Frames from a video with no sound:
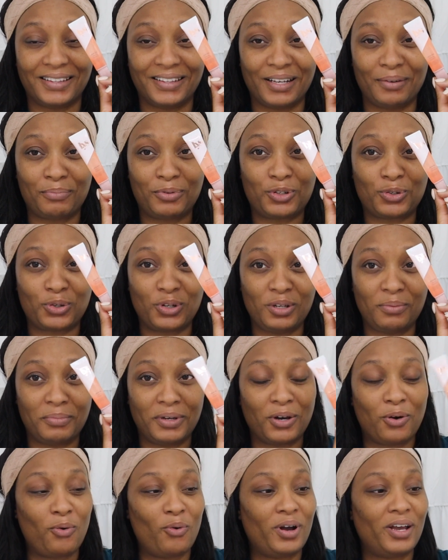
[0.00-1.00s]
Lip
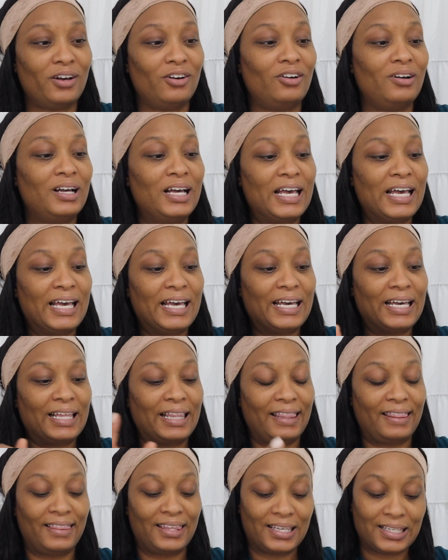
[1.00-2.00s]
Treatment Oil.
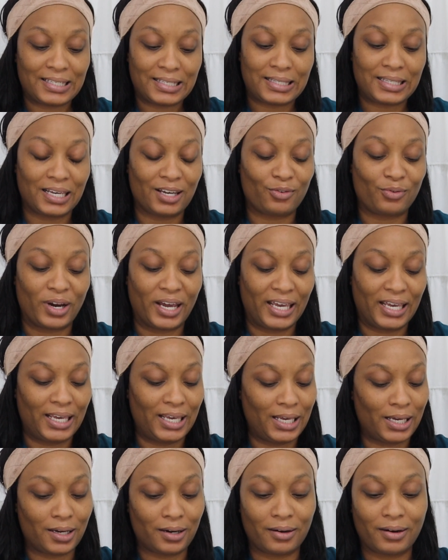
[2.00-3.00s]
This thing right
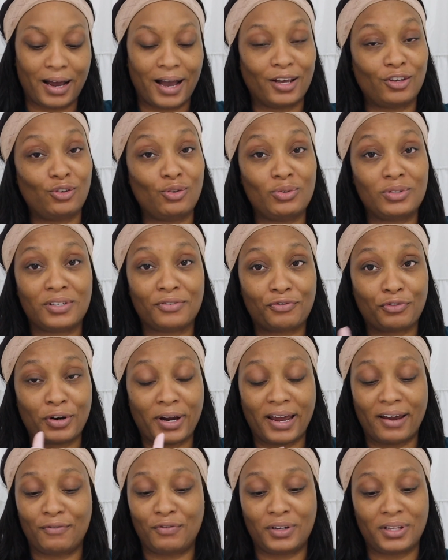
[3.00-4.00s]
here, I use it for
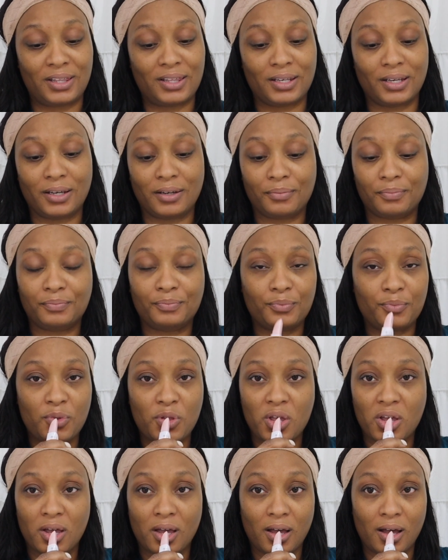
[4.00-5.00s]
everything.
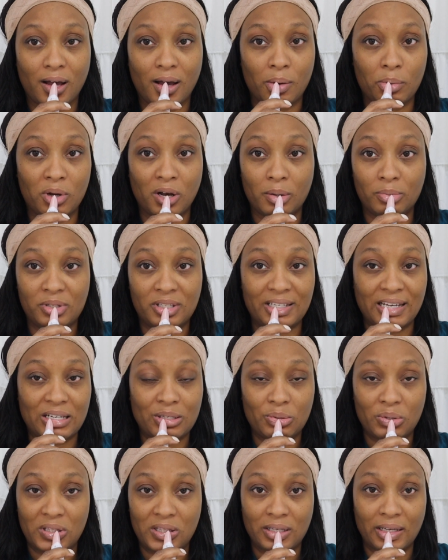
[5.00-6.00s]
I'm
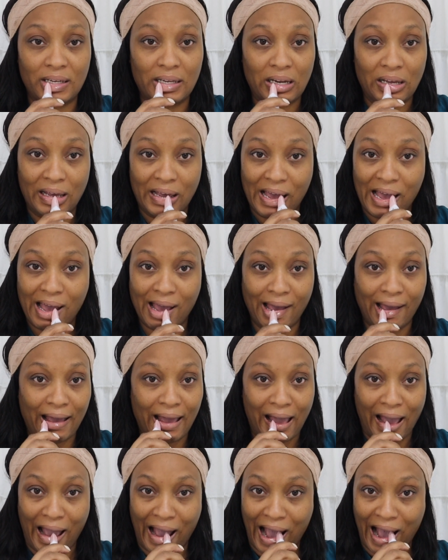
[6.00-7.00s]
obsessed with it.
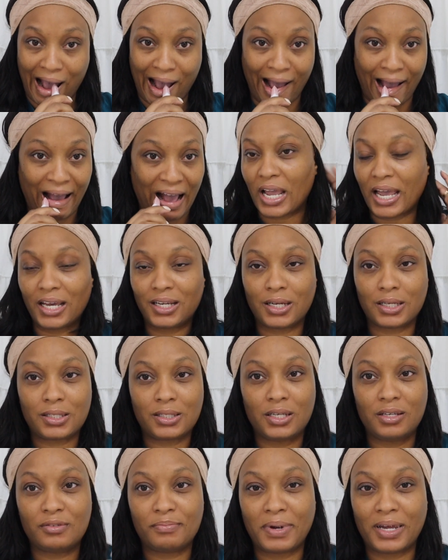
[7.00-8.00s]
It
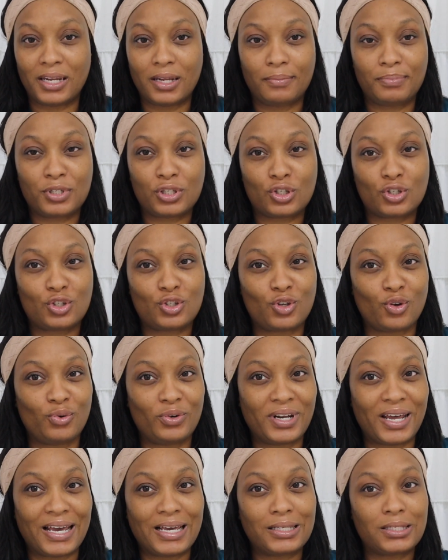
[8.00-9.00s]
just leaves my lips so
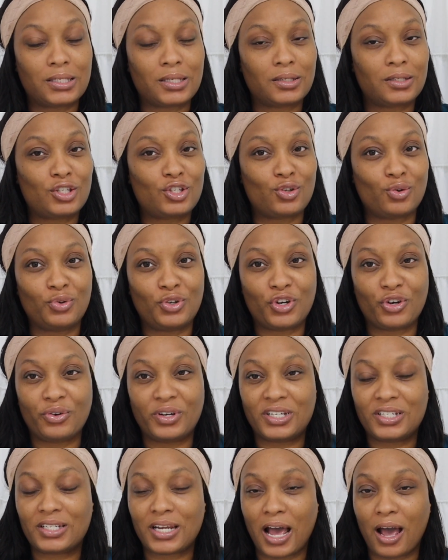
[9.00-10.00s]
nice, so
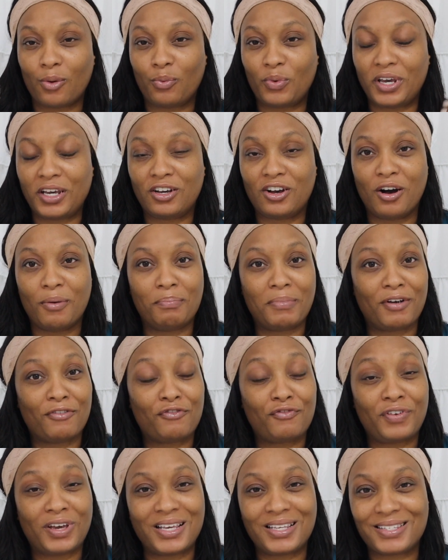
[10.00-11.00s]
nourished. I wake up, my
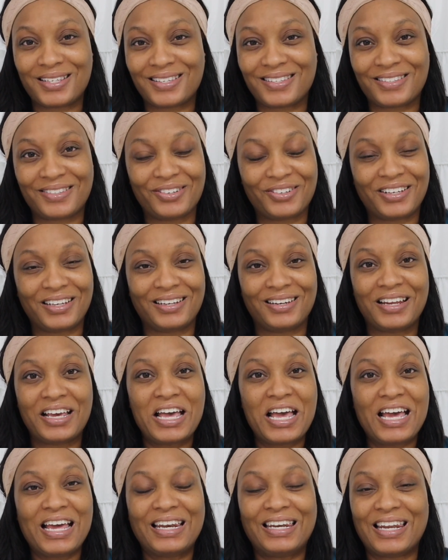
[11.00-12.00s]
face is looking
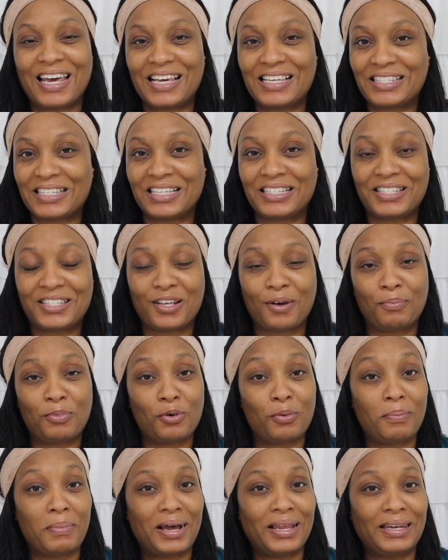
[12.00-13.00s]
nice and
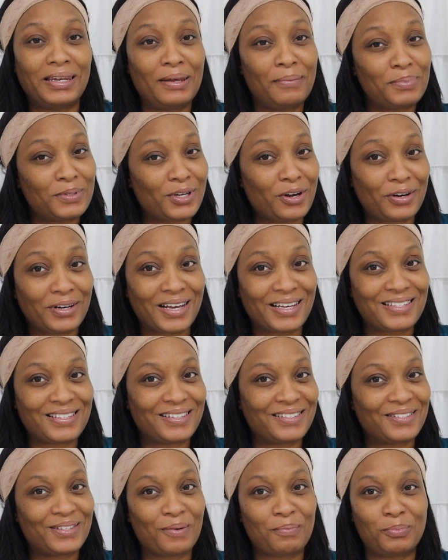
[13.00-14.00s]
supple. My lips are nice
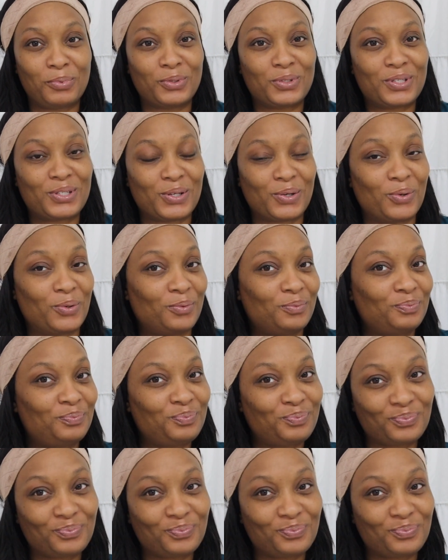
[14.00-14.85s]
and supple, so...